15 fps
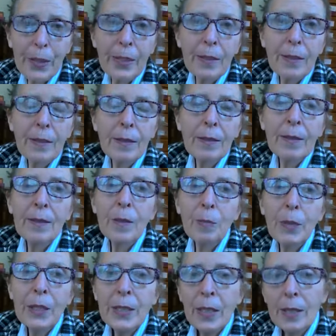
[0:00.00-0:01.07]
in the
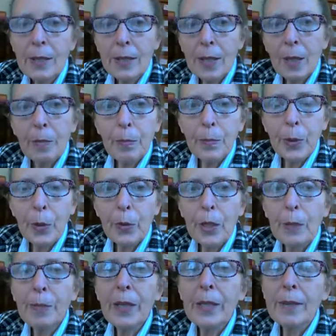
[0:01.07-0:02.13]
multi-step
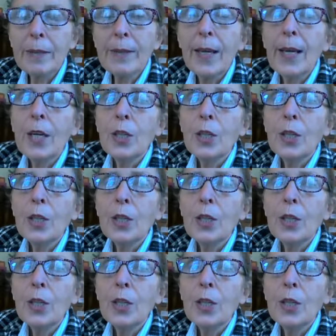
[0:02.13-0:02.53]
program that is